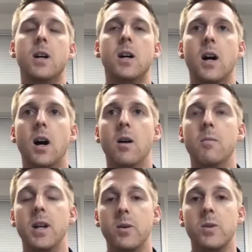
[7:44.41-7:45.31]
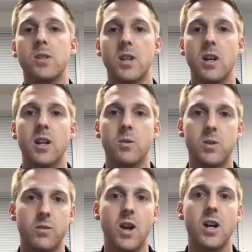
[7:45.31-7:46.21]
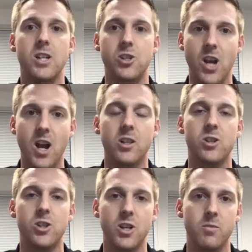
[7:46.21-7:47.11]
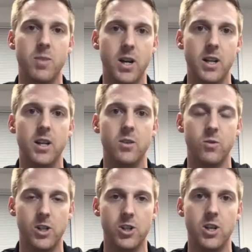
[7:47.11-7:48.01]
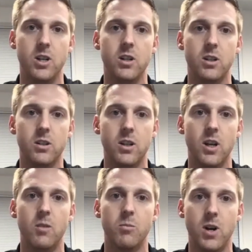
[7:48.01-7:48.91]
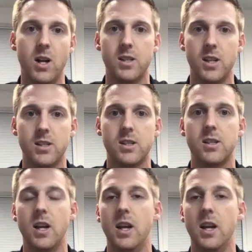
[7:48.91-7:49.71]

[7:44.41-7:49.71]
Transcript: Um, and it was, a, it was a very challenging but enriching um, process.